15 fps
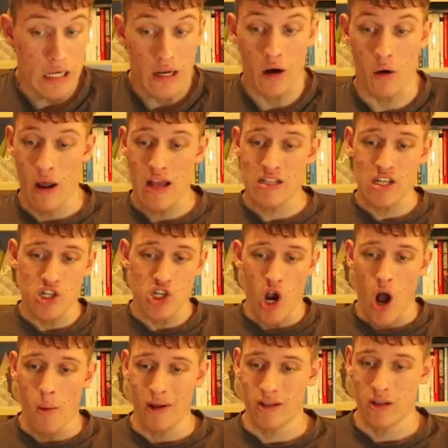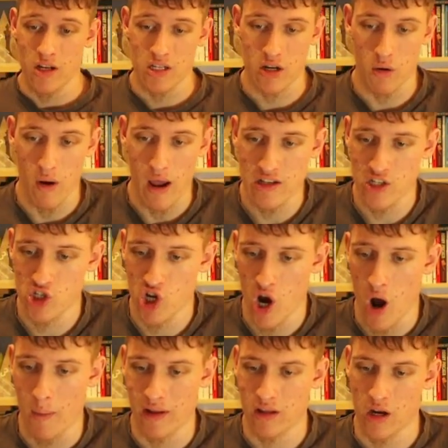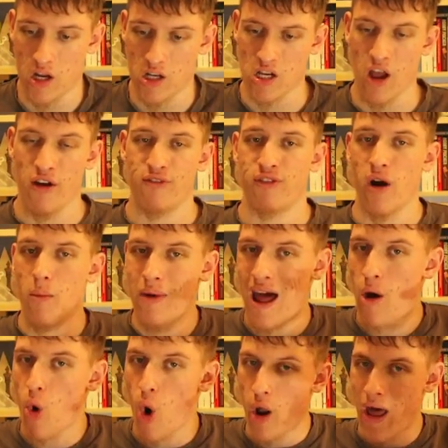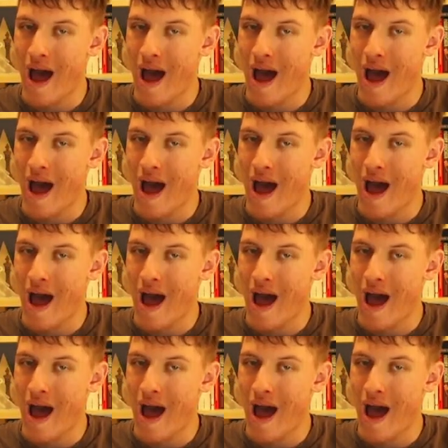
Crazy geometries. From now on,